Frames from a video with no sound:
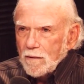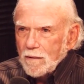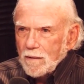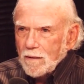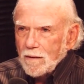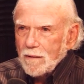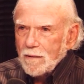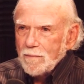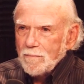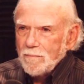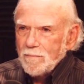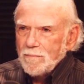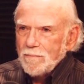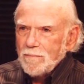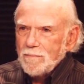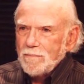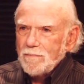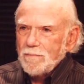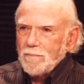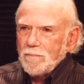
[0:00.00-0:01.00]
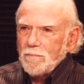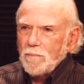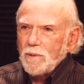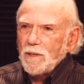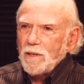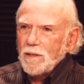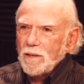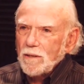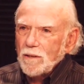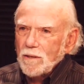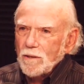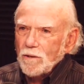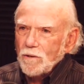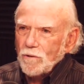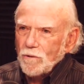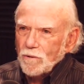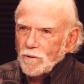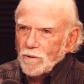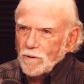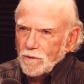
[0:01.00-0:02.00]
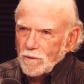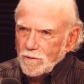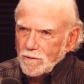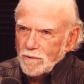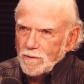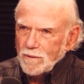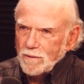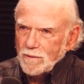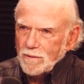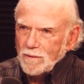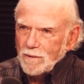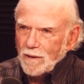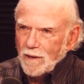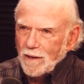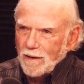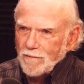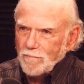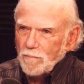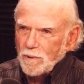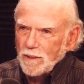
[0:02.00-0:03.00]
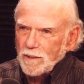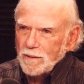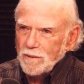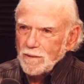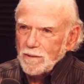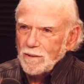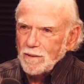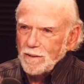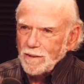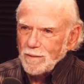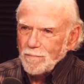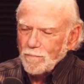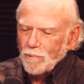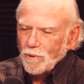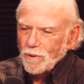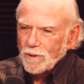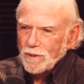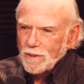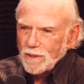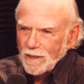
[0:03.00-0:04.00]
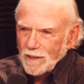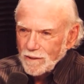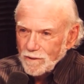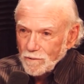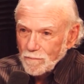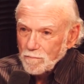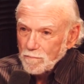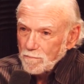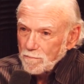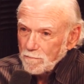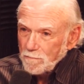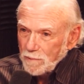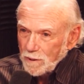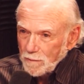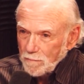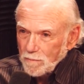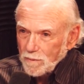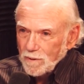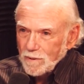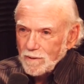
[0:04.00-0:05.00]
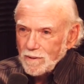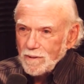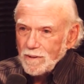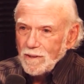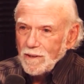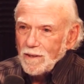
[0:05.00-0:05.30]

Uh, meaning you could have been important to other people,